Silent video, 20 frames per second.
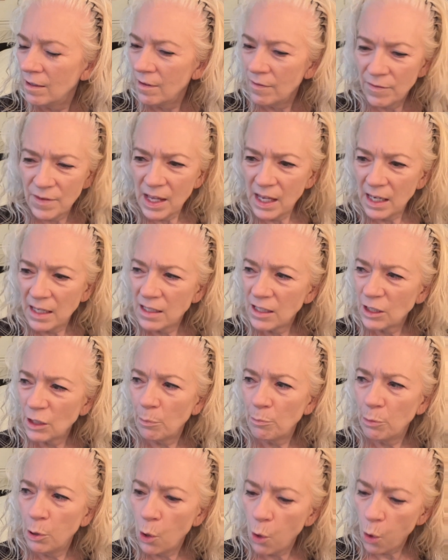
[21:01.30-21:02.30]
that
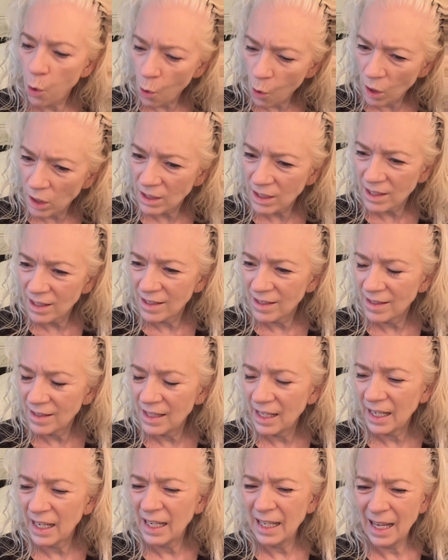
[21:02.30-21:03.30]
supports
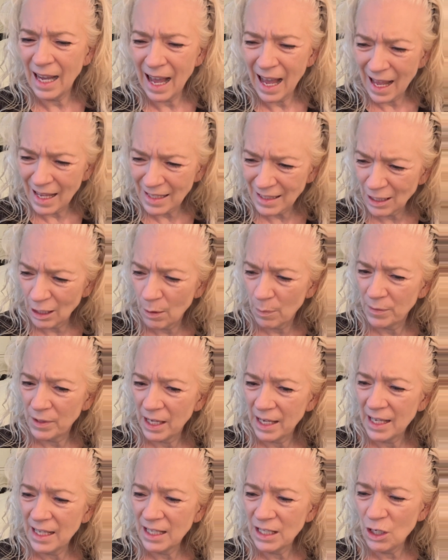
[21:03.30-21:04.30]
the gossip,
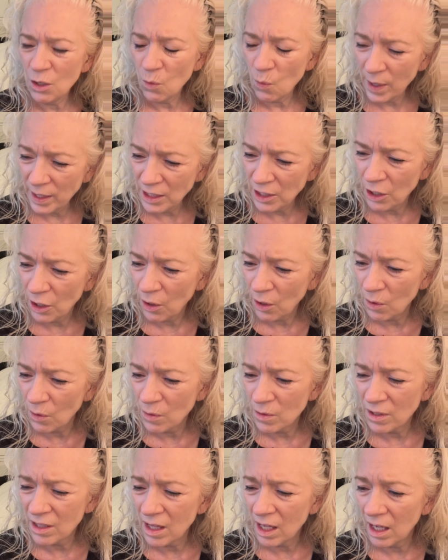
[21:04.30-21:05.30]
the
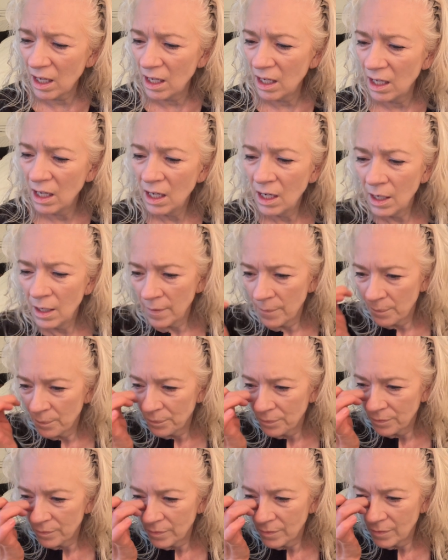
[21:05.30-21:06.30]
innuendos, the
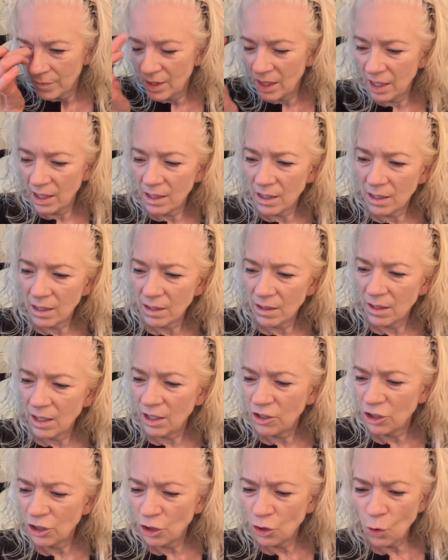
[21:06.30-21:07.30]
the the
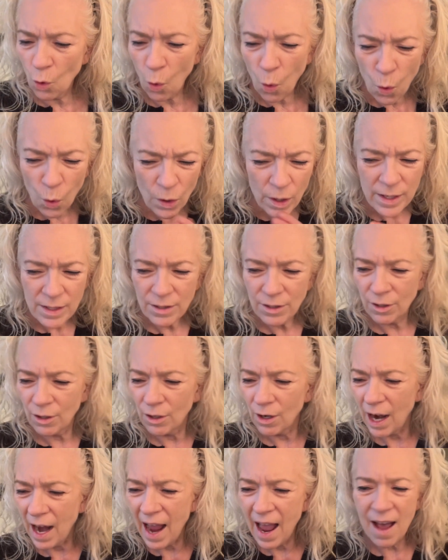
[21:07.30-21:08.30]
stories that
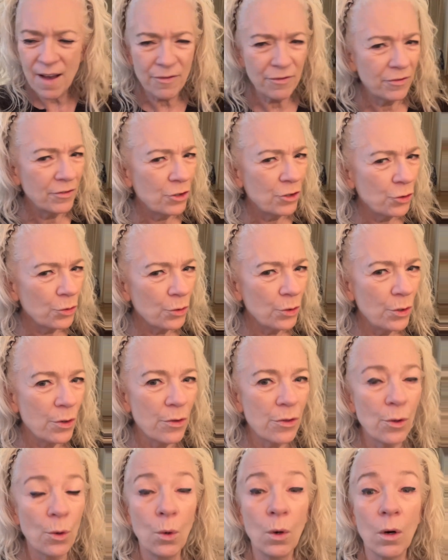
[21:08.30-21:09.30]
are half
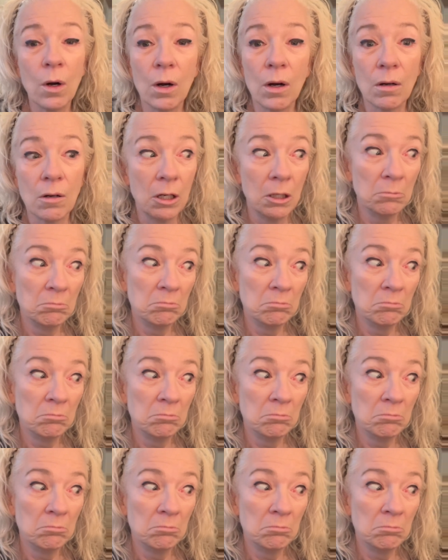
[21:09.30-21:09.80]
truth or